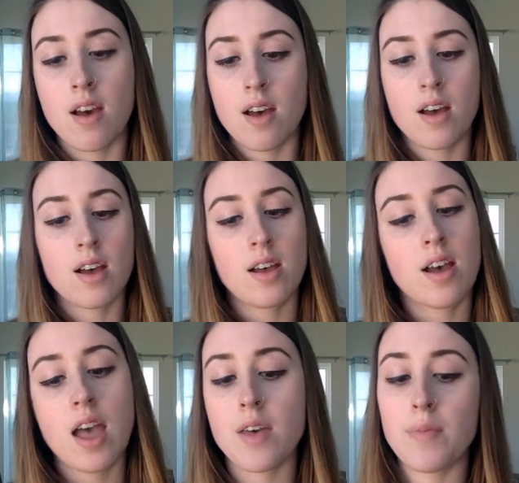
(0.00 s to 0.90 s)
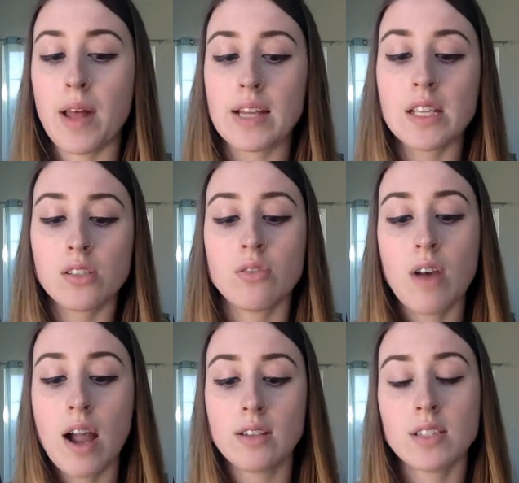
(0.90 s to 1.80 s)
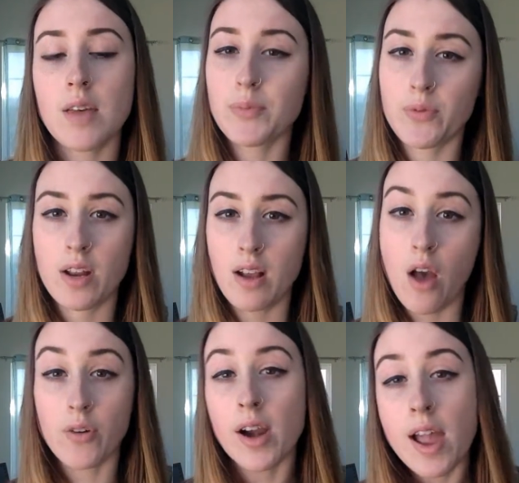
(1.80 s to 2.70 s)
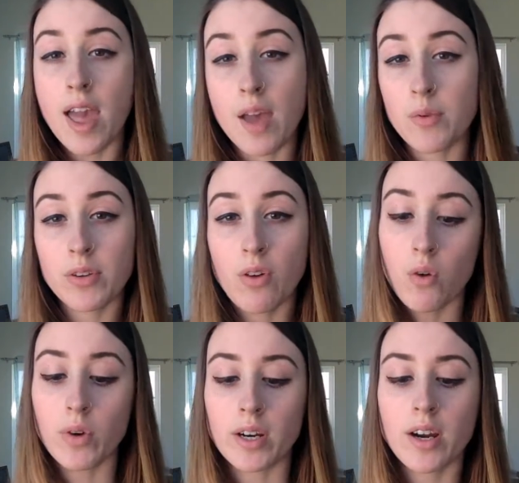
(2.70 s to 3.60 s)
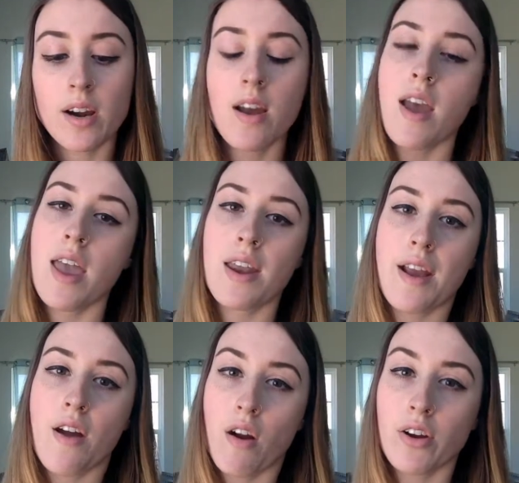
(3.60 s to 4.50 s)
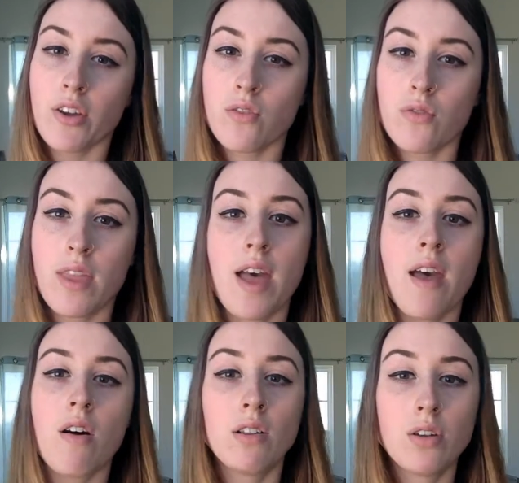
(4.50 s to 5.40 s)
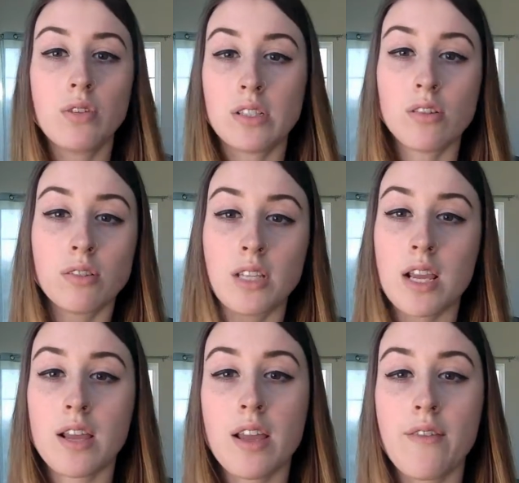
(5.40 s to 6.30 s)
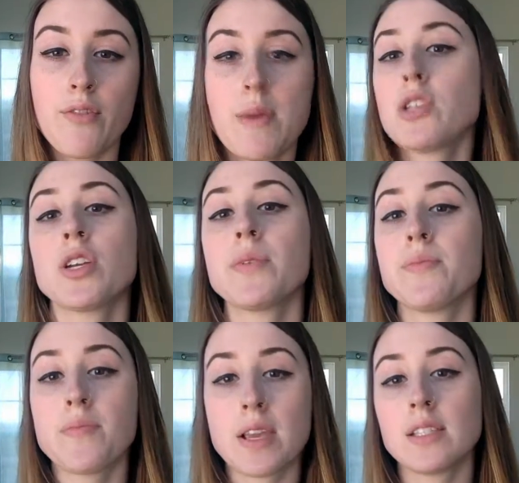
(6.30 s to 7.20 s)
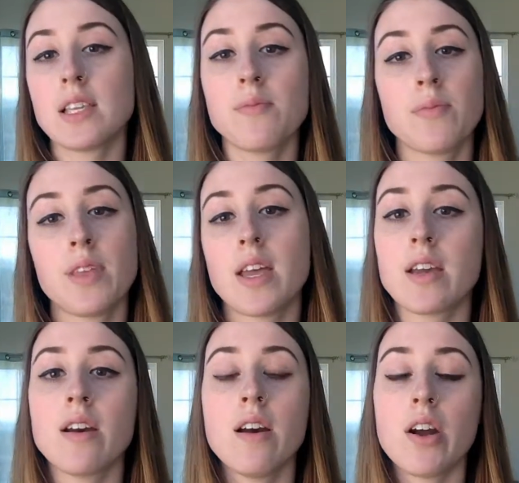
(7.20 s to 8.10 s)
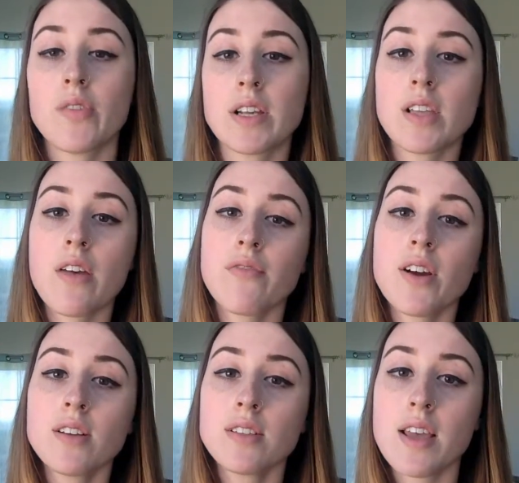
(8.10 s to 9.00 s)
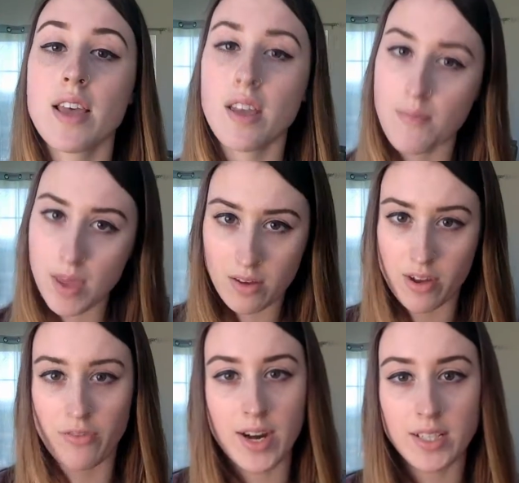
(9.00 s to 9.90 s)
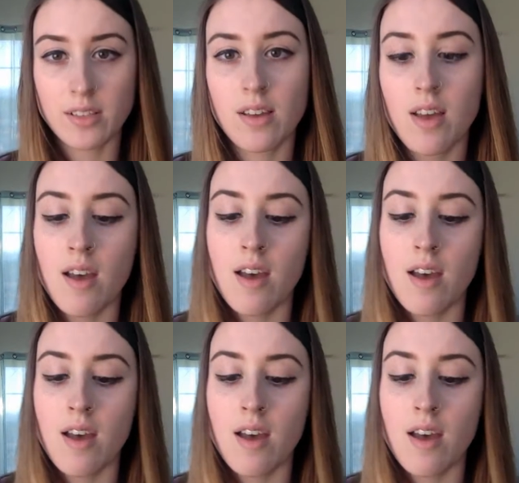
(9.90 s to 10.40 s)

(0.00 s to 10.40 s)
I applied these two concepts with an encounter I had with a coworker, and I argued that although disclosing information may seem like a risk at first, it can be a good risk.